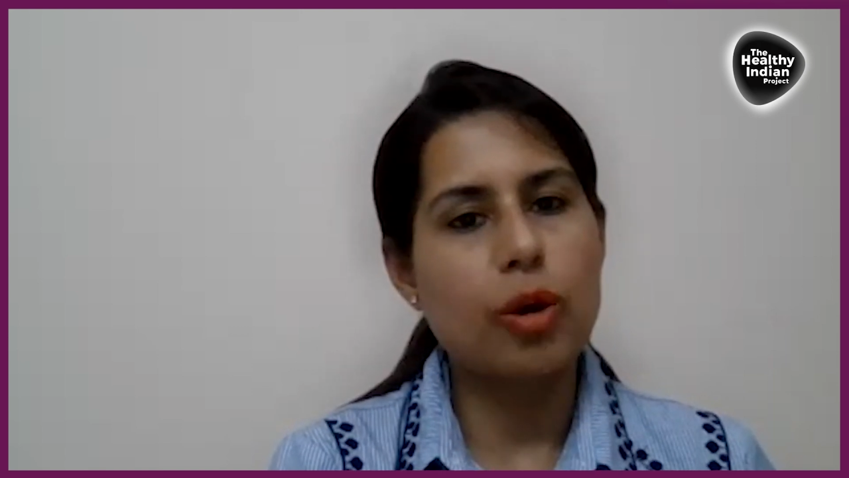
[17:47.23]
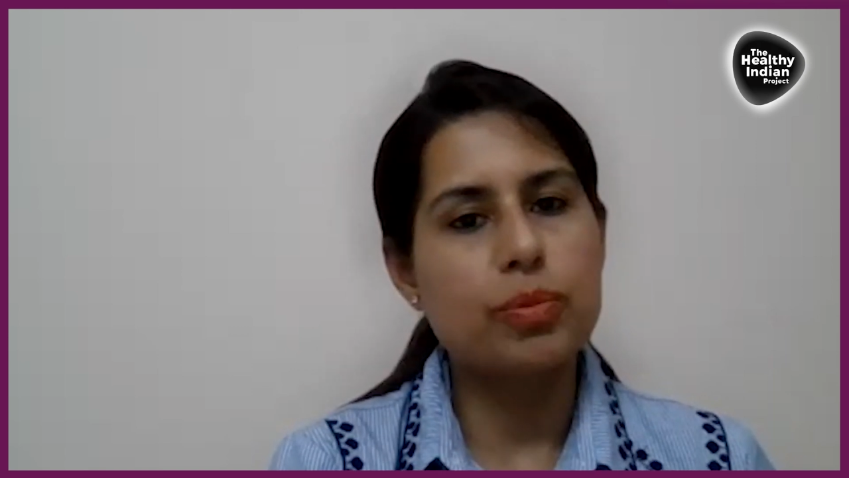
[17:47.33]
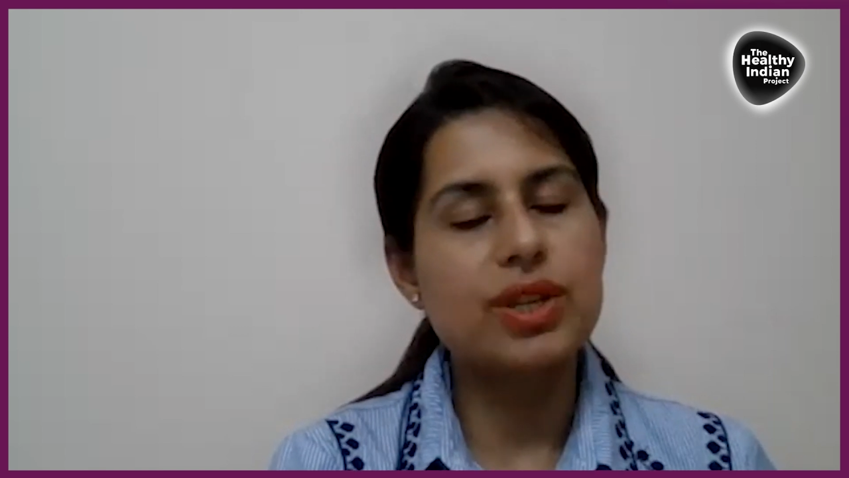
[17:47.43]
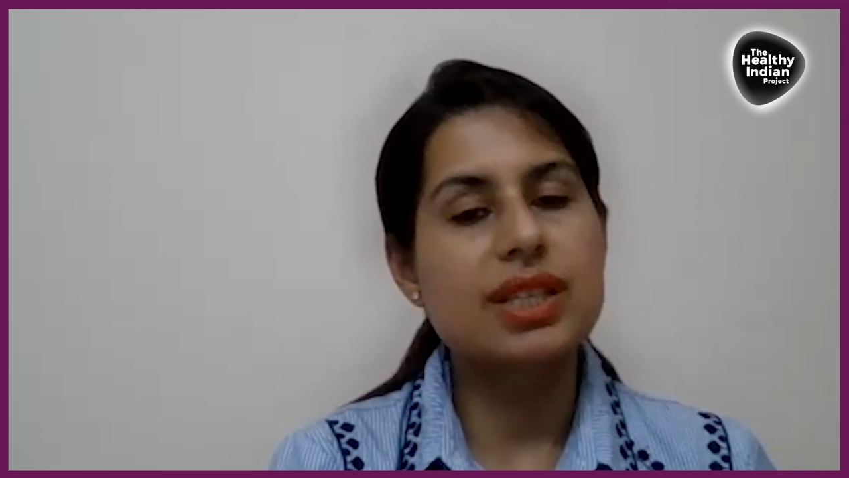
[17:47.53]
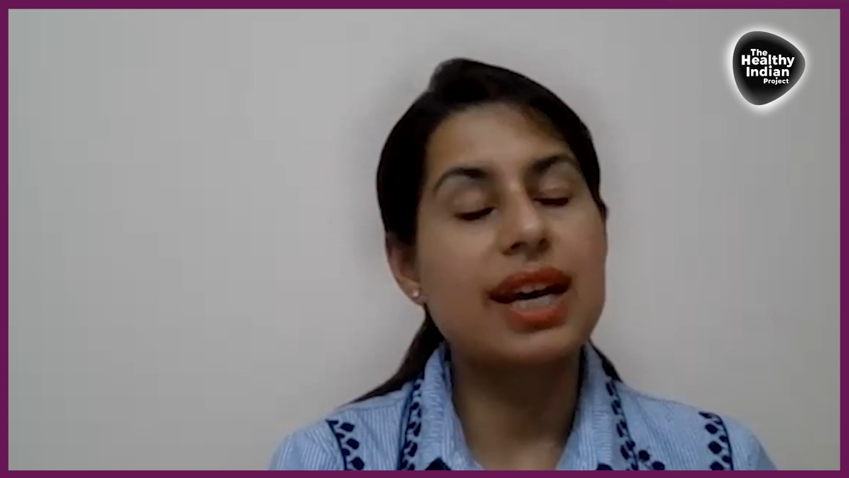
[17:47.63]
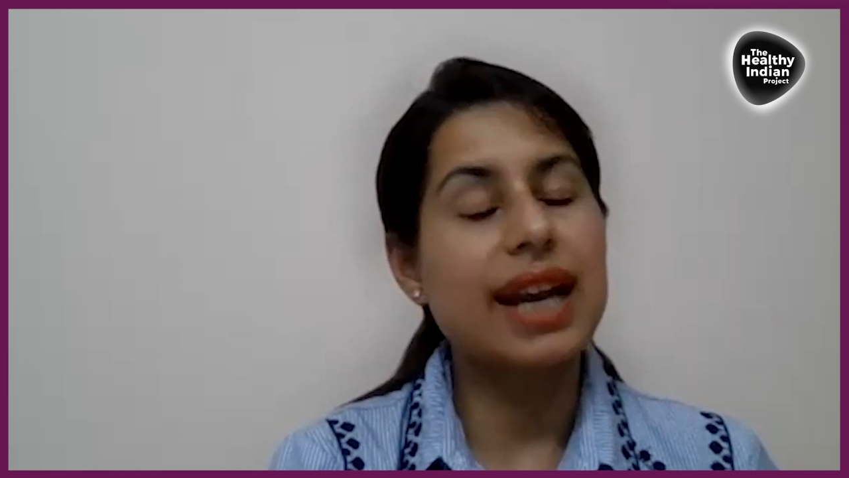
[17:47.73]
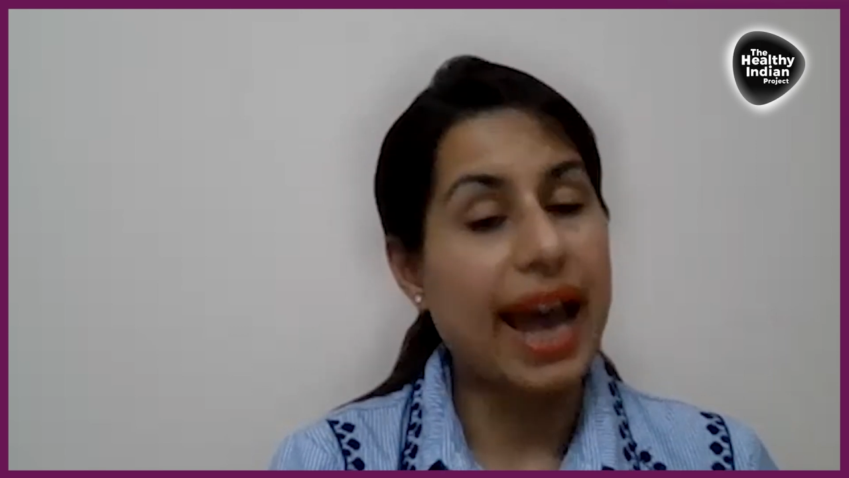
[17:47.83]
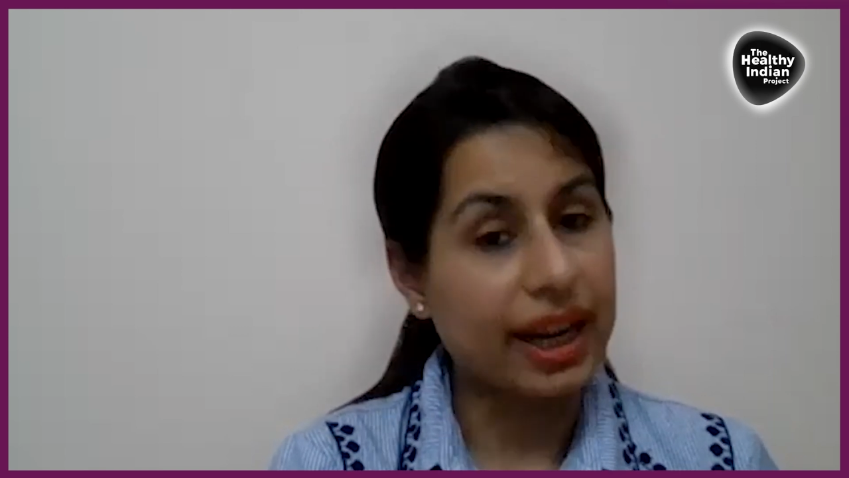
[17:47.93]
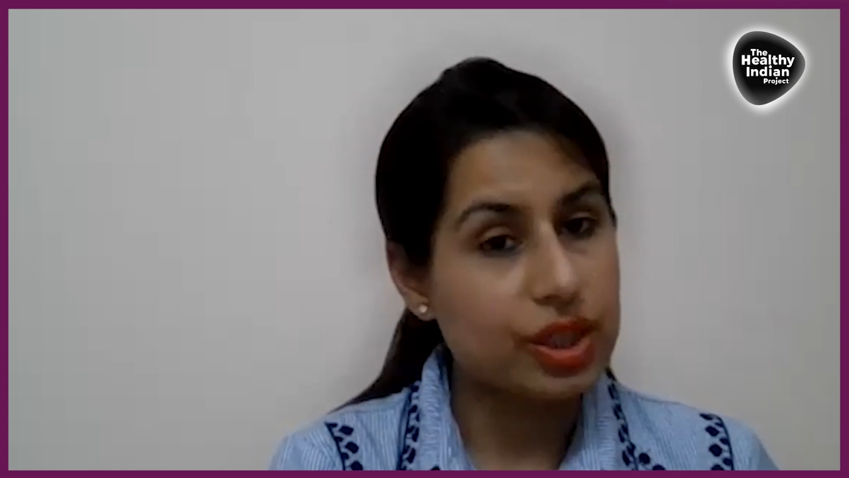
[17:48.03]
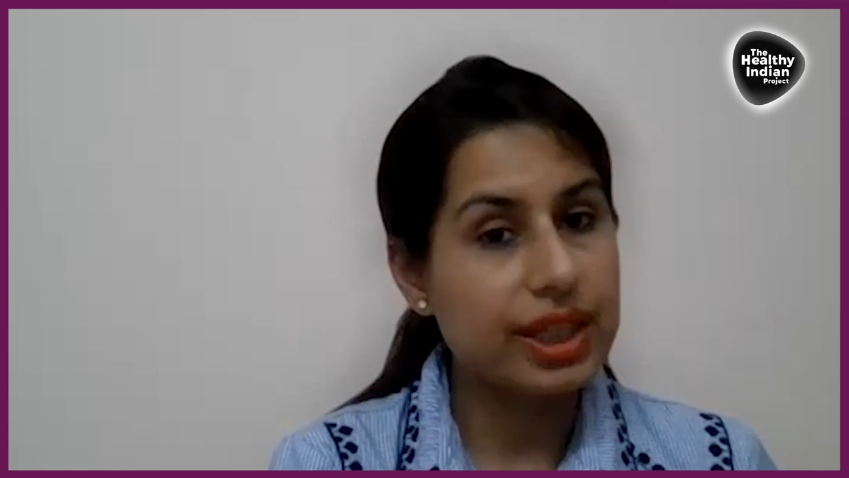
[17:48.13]
options are
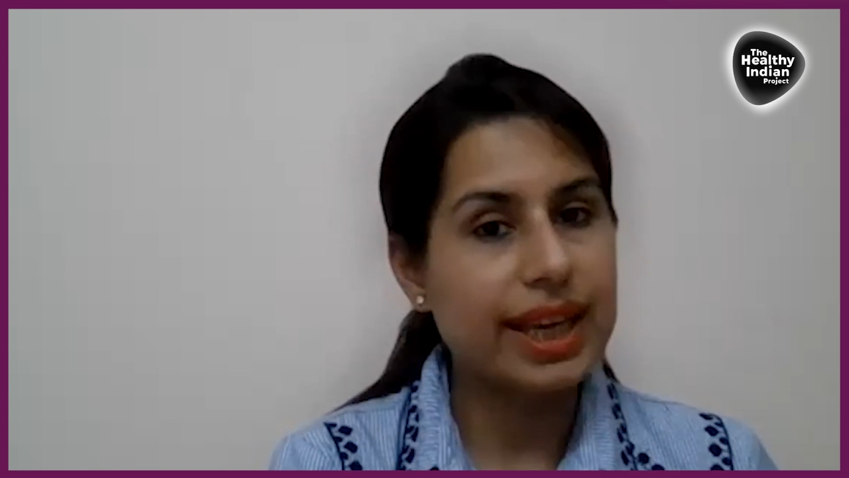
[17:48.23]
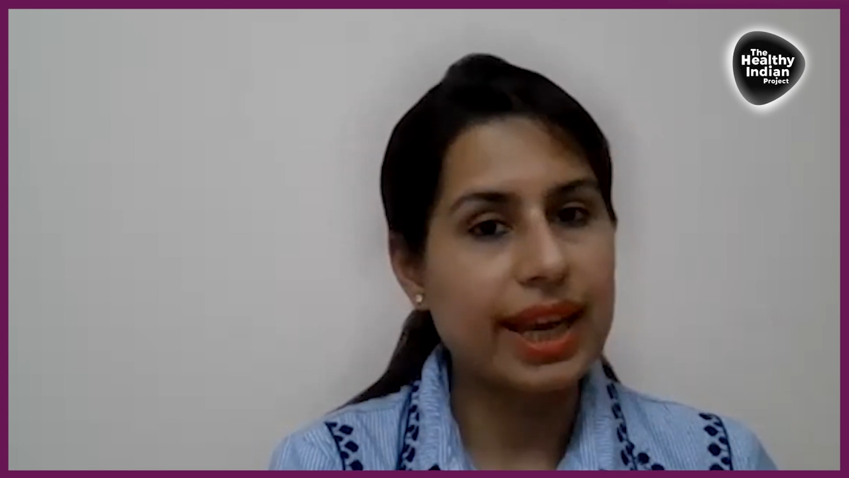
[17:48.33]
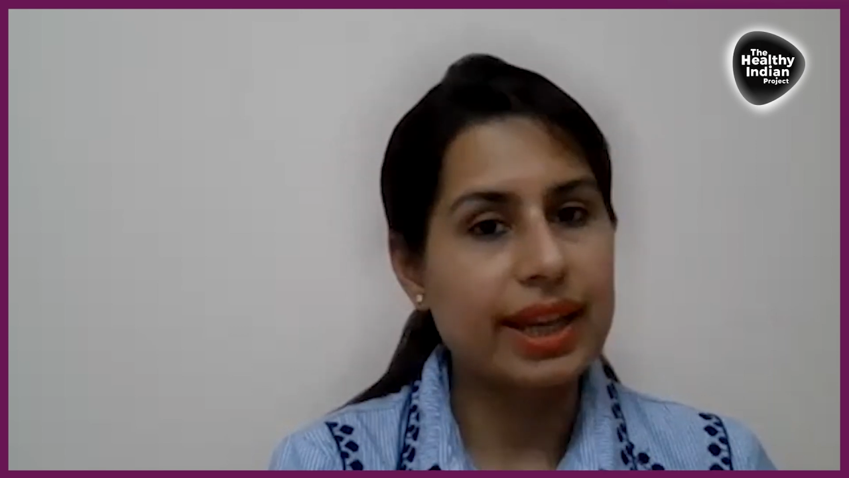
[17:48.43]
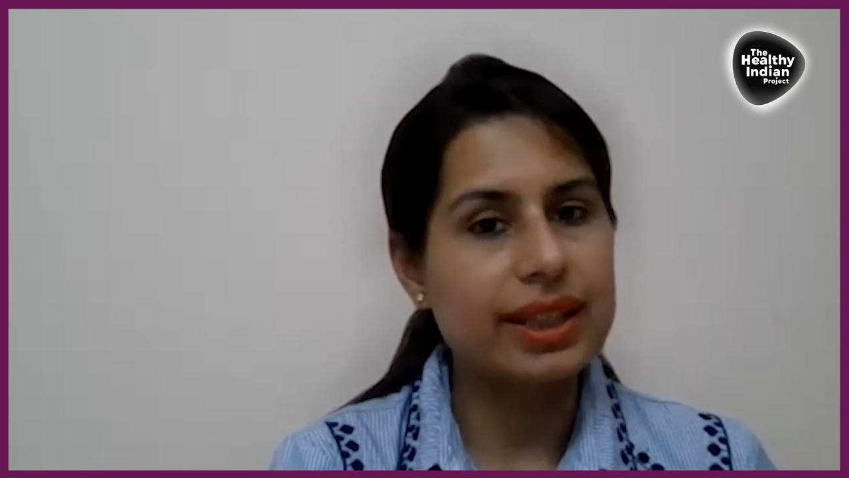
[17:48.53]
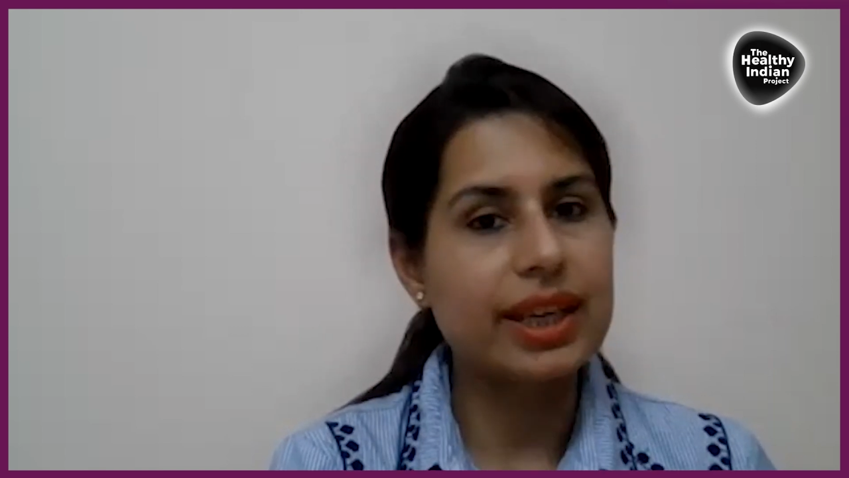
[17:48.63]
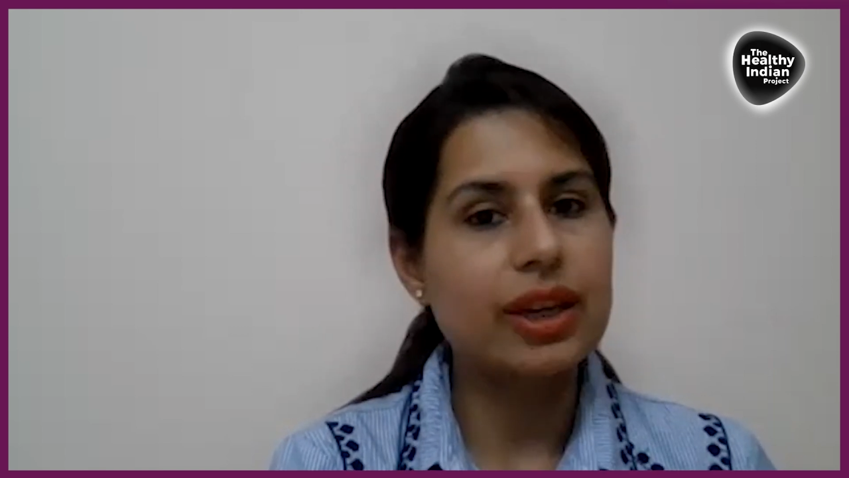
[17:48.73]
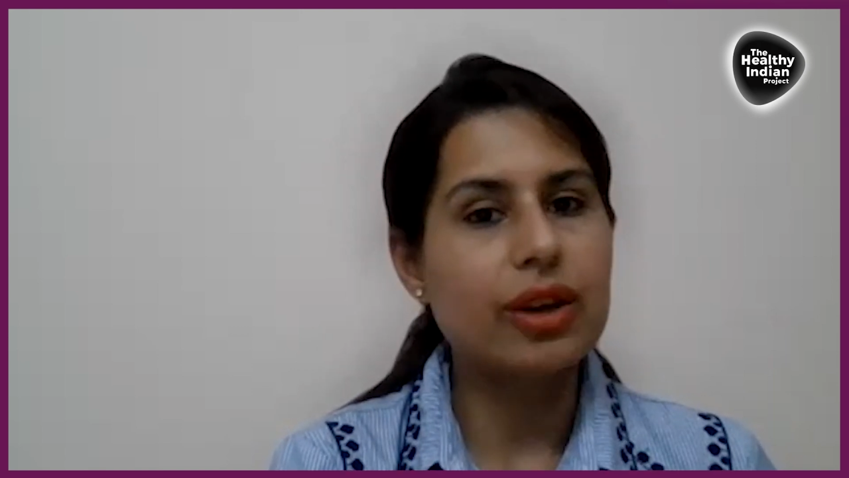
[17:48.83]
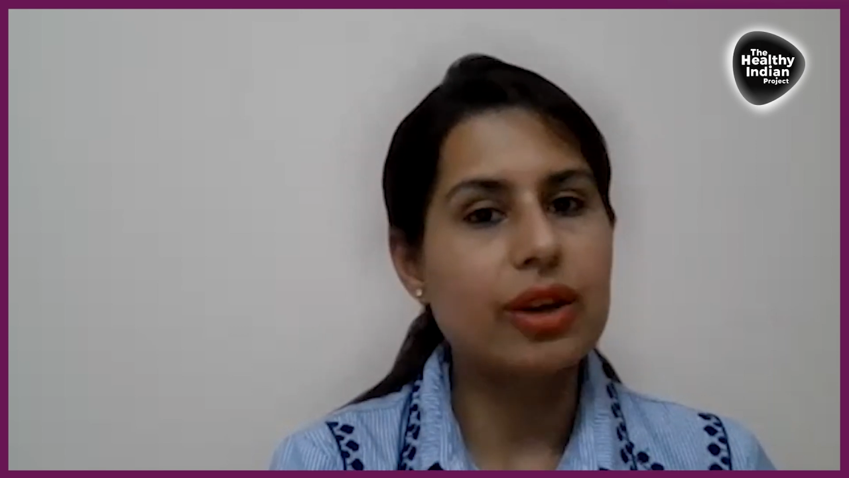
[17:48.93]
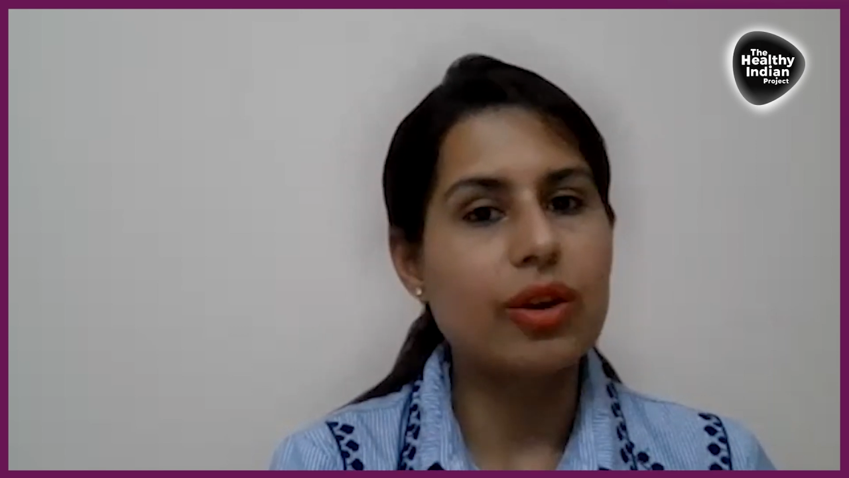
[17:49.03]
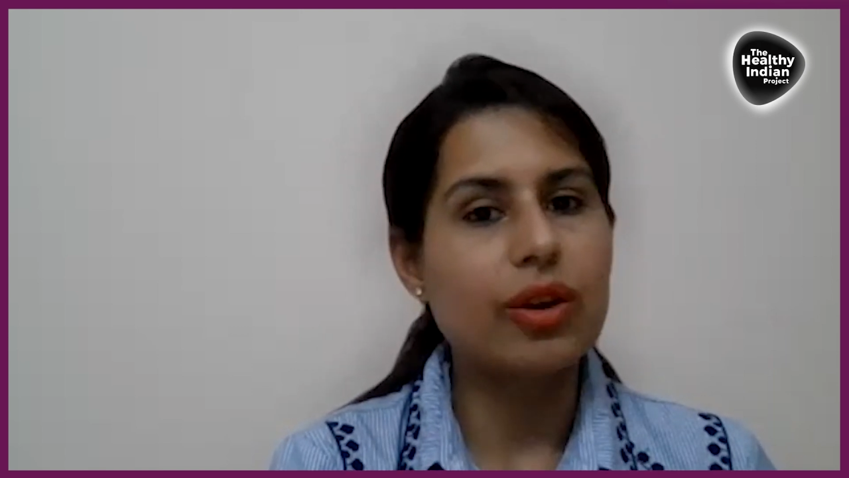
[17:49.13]
actually healthy